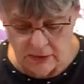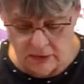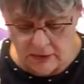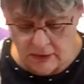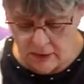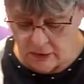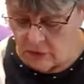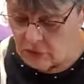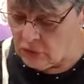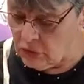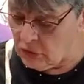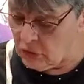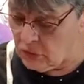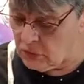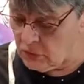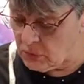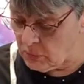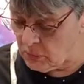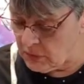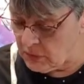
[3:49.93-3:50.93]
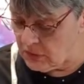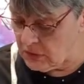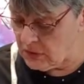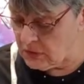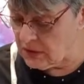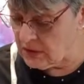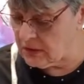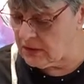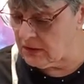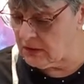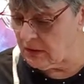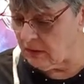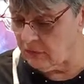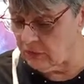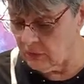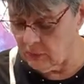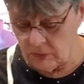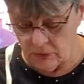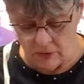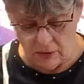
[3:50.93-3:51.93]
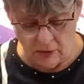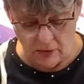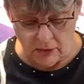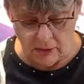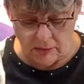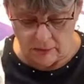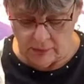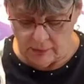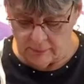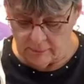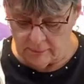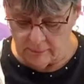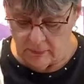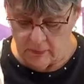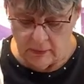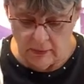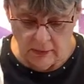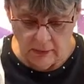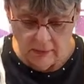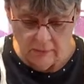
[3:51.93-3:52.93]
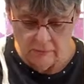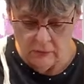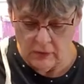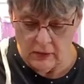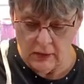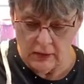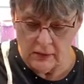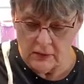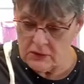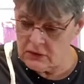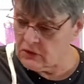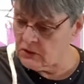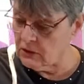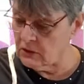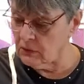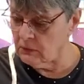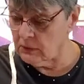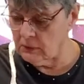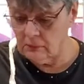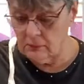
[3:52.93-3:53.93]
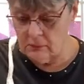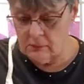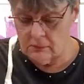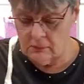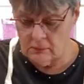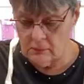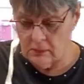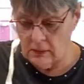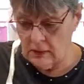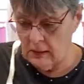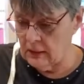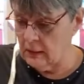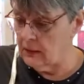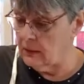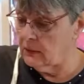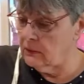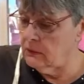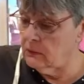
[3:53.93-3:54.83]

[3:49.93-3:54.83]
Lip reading: to do is once you stuff it with the garlic, you got to sear it in